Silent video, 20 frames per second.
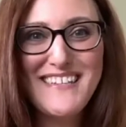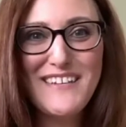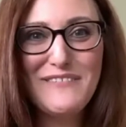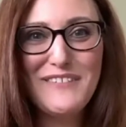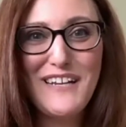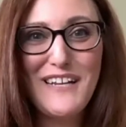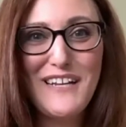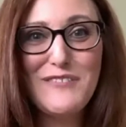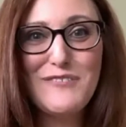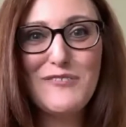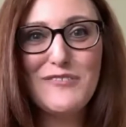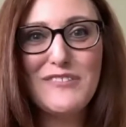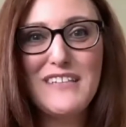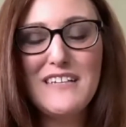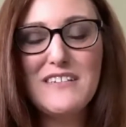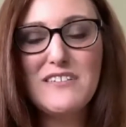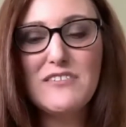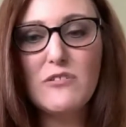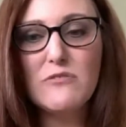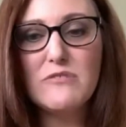And when I used to
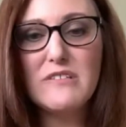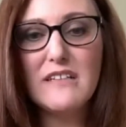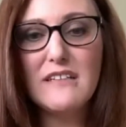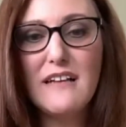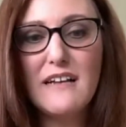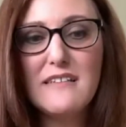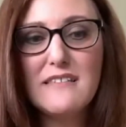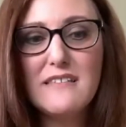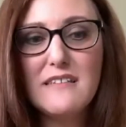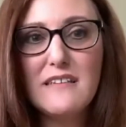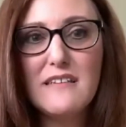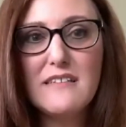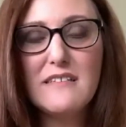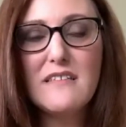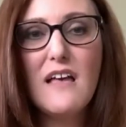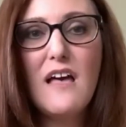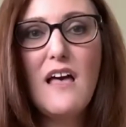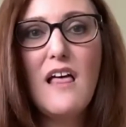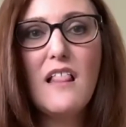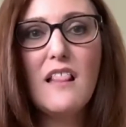teach those classes,
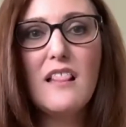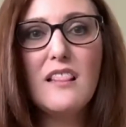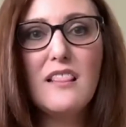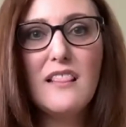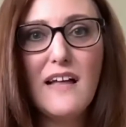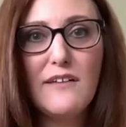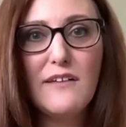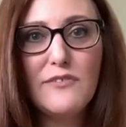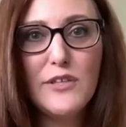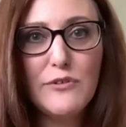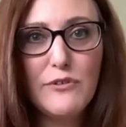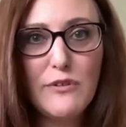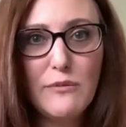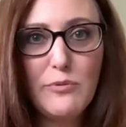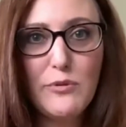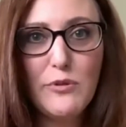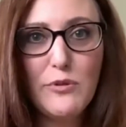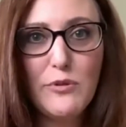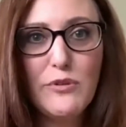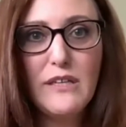love your
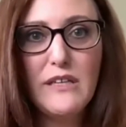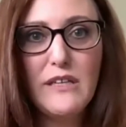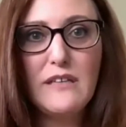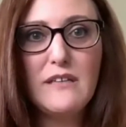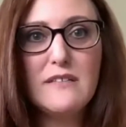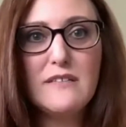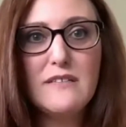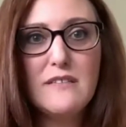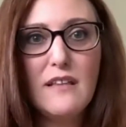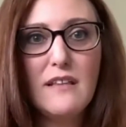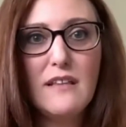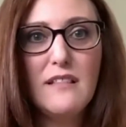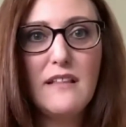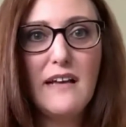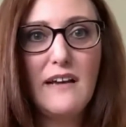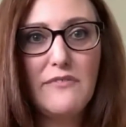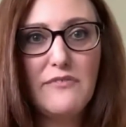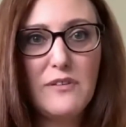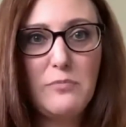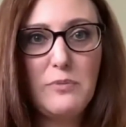employees,
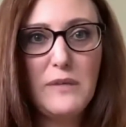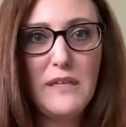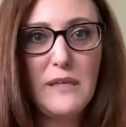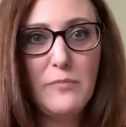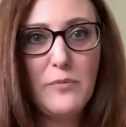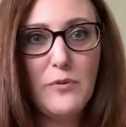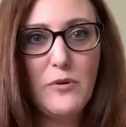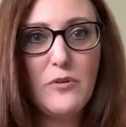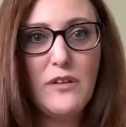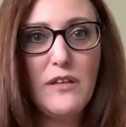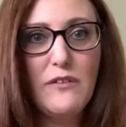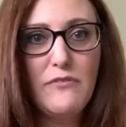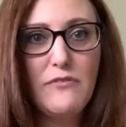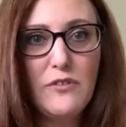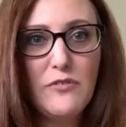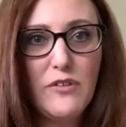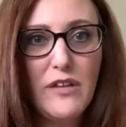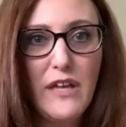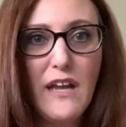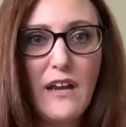love the people. If
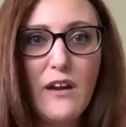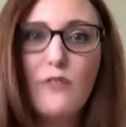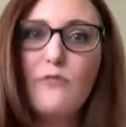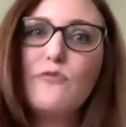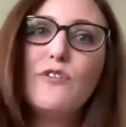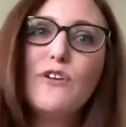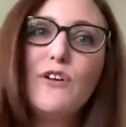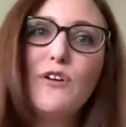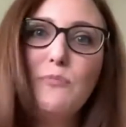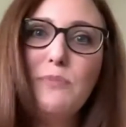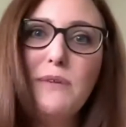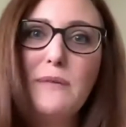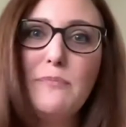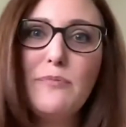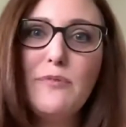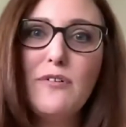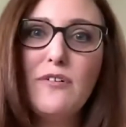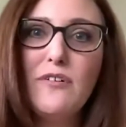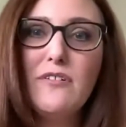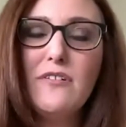you care for your
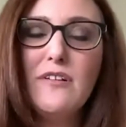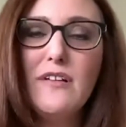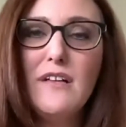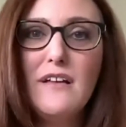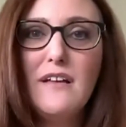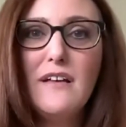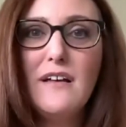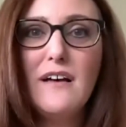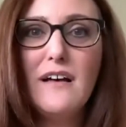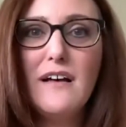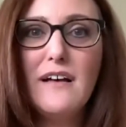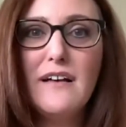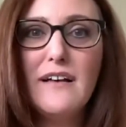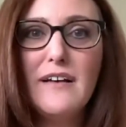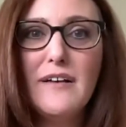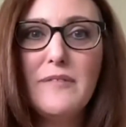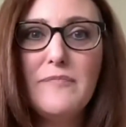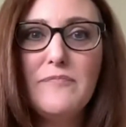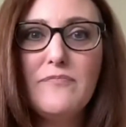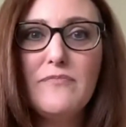people,
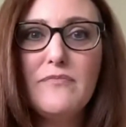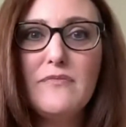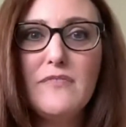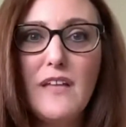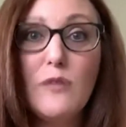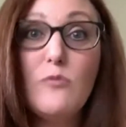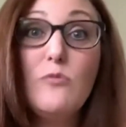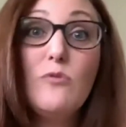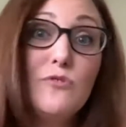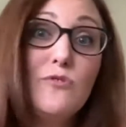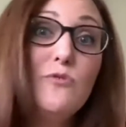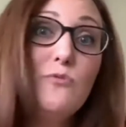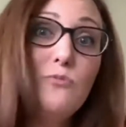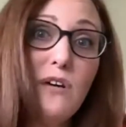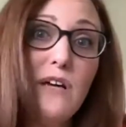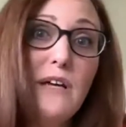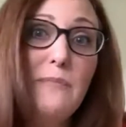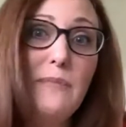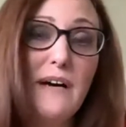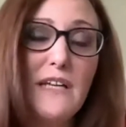they will do
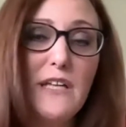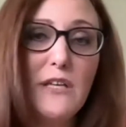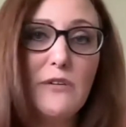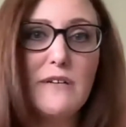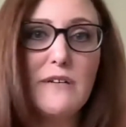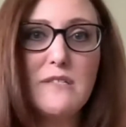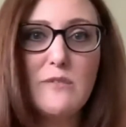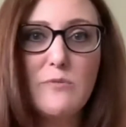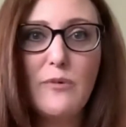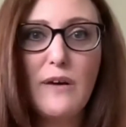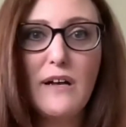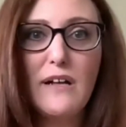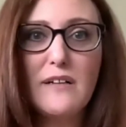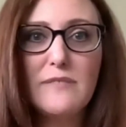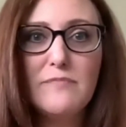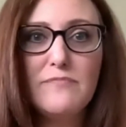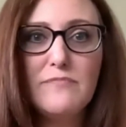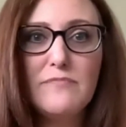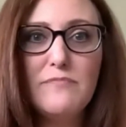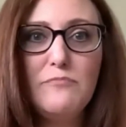right by you as
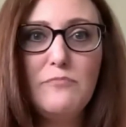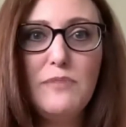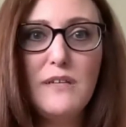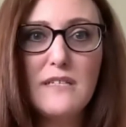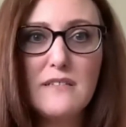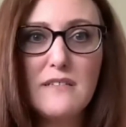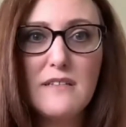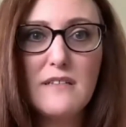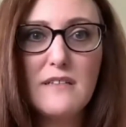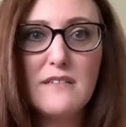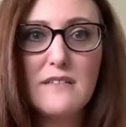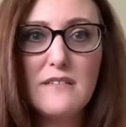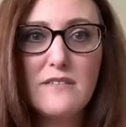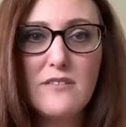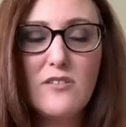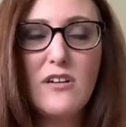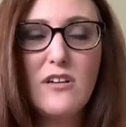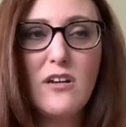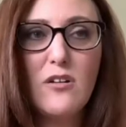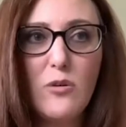well. Business,
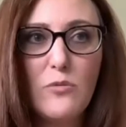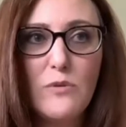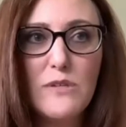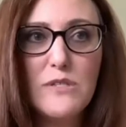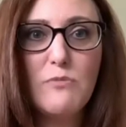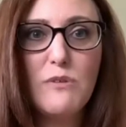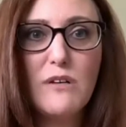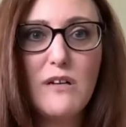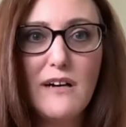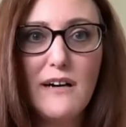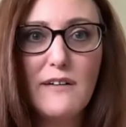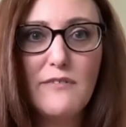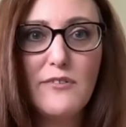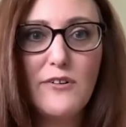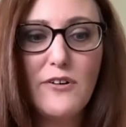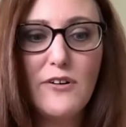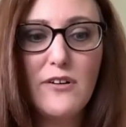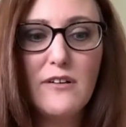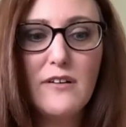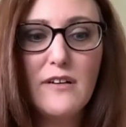you can always recover.